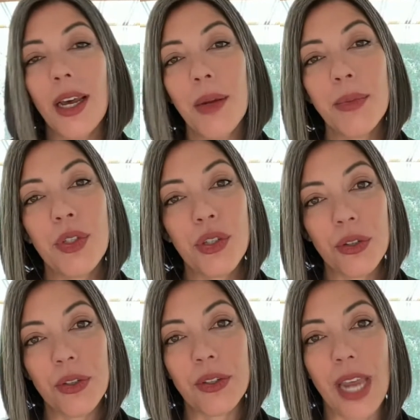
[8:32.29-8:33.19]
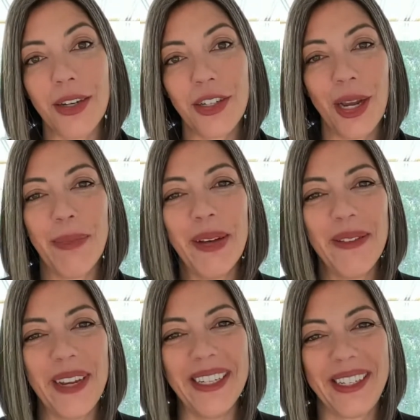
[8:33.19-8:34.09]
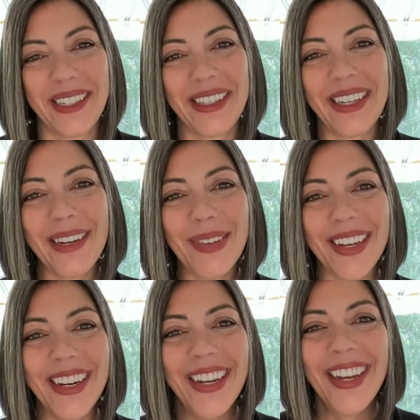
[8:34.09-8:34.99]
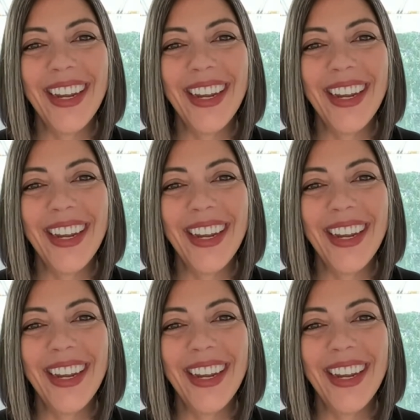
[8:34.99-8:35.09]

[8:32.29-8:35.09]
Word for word: I'm sure they'll catch up eventually, but